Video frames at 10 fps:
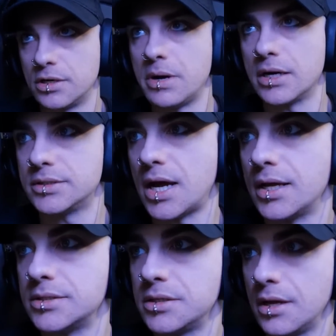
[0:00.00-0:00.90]

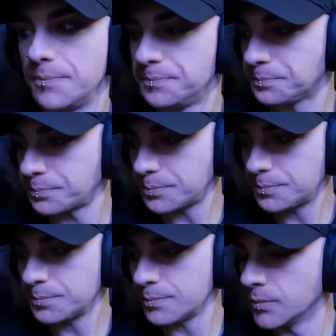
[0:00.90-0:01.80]
monetized
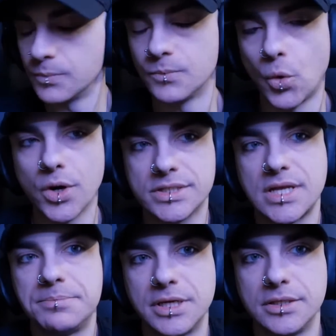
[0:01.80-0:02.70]
or
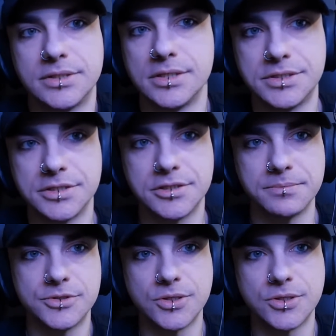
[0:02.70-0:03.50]
accepted into the system. So